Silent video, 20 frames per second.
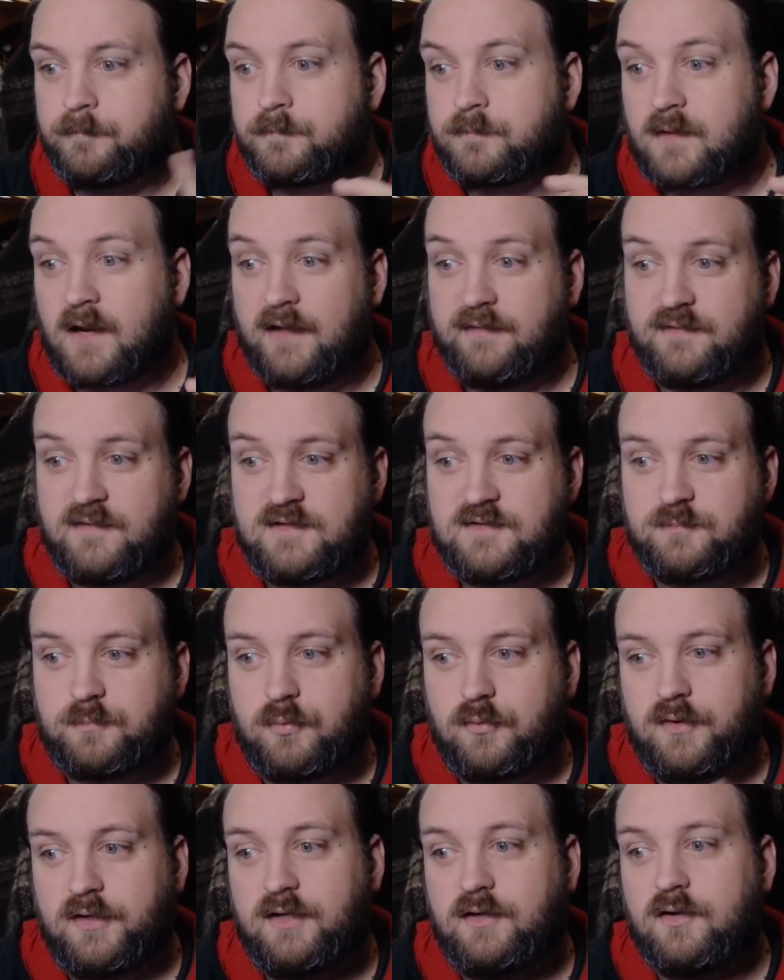At this
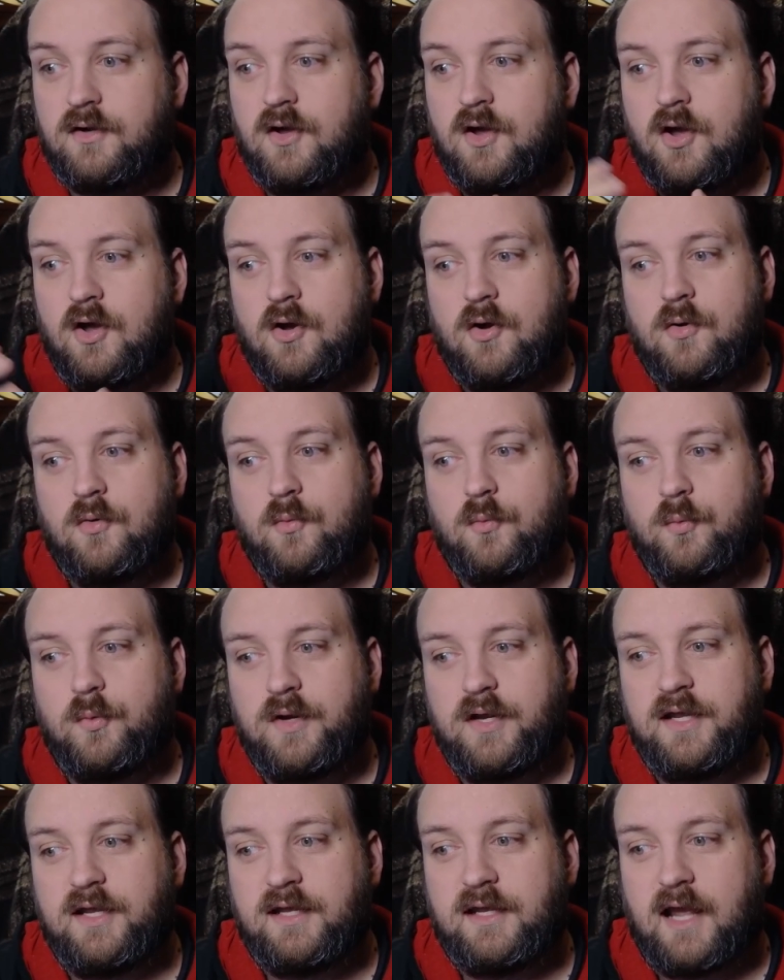point,
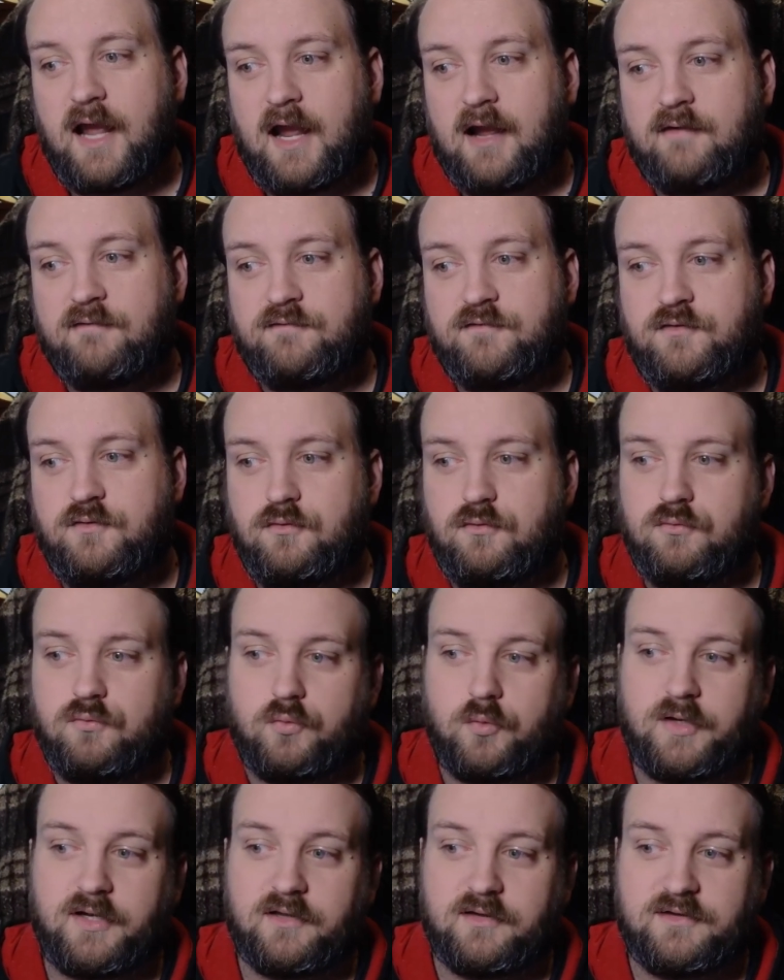we have to
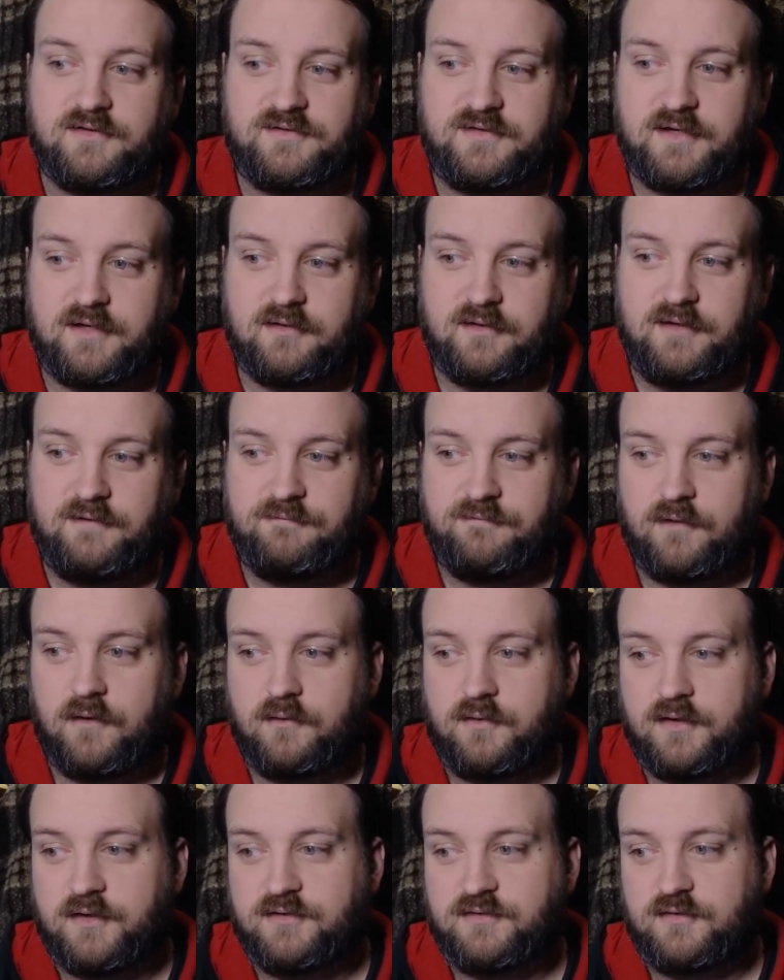realistically
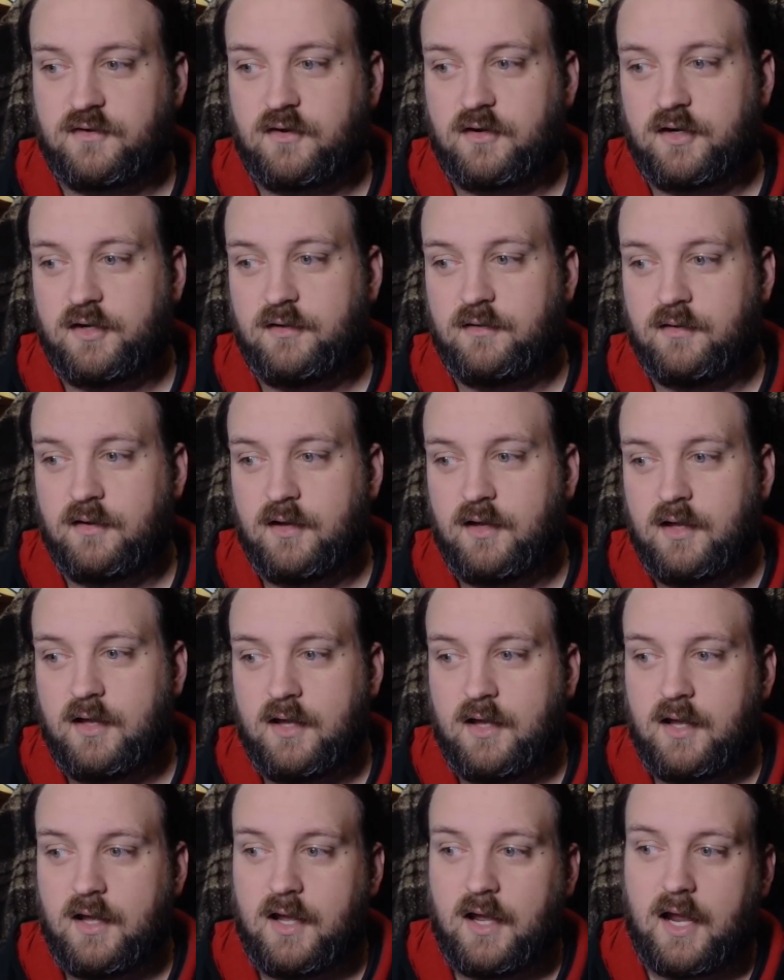focus on
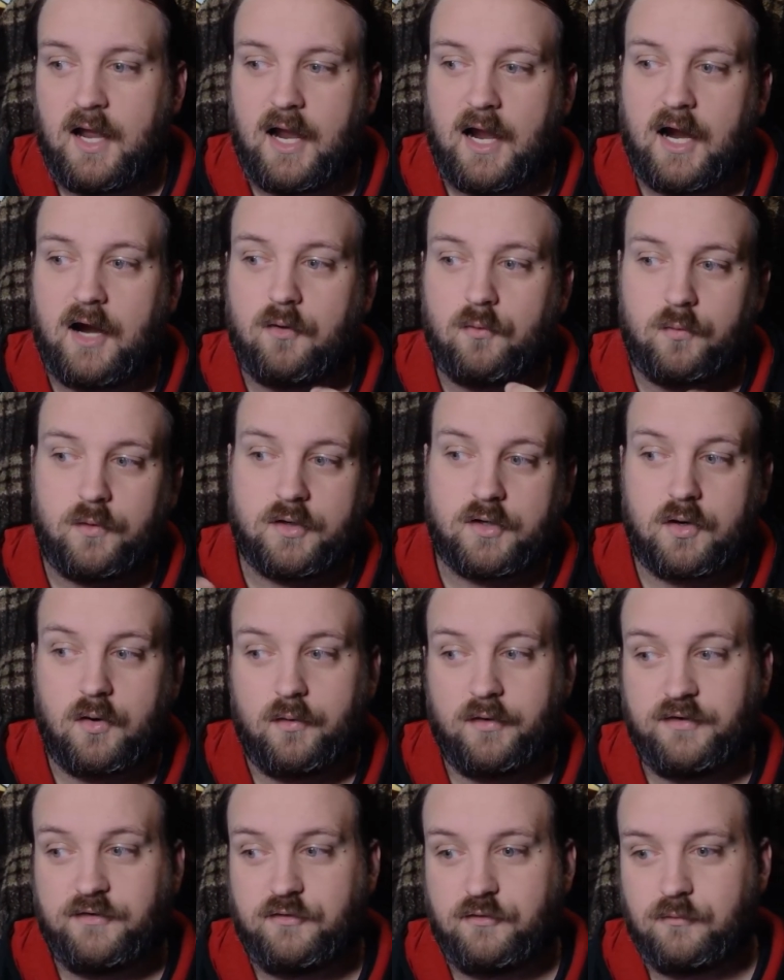how we're
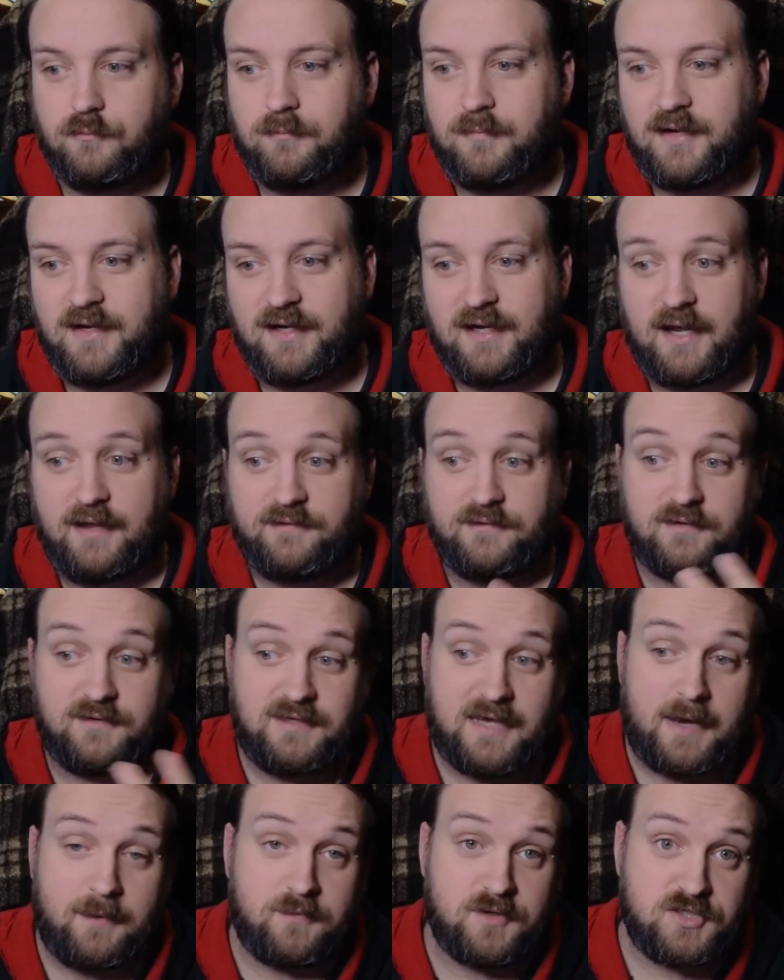going to mitigate the
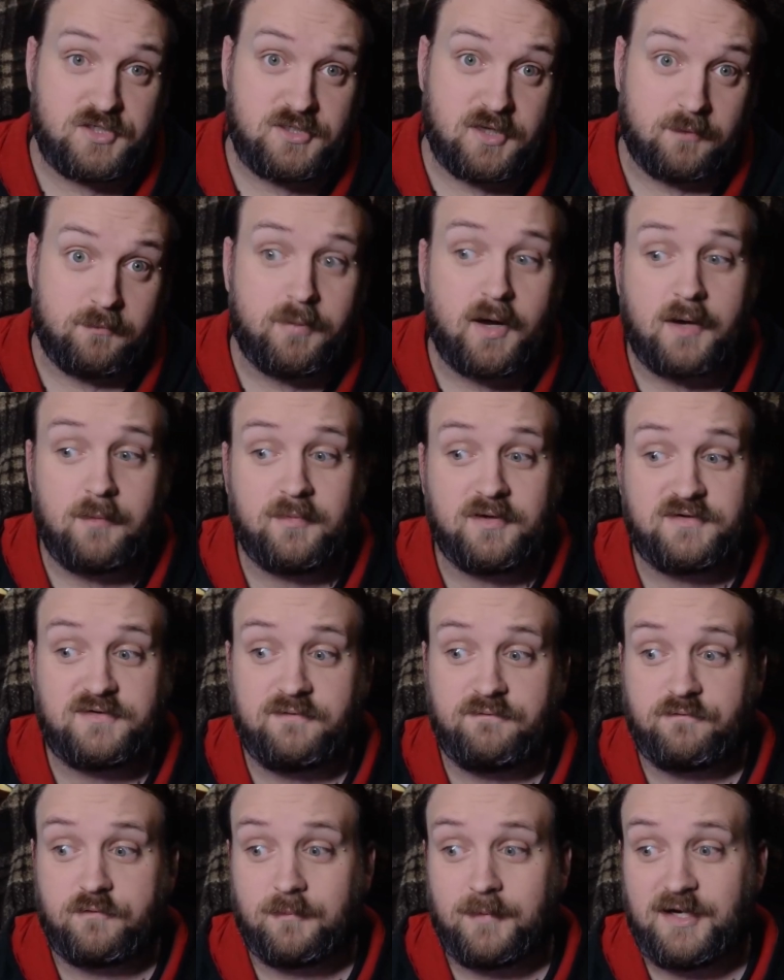damage done by
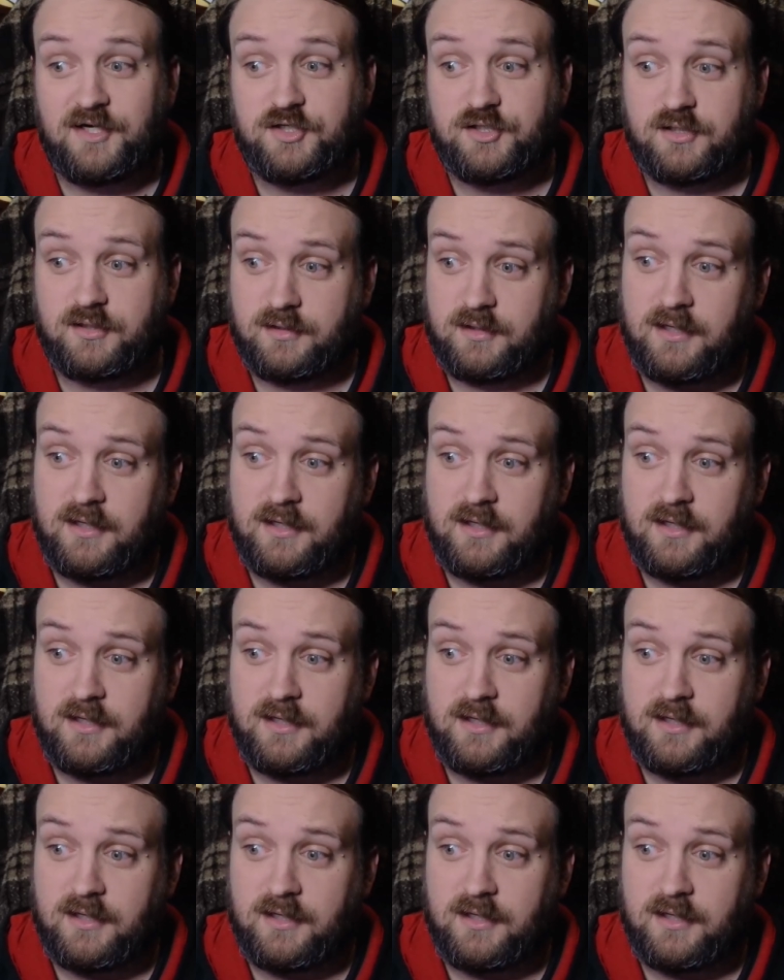misinformation.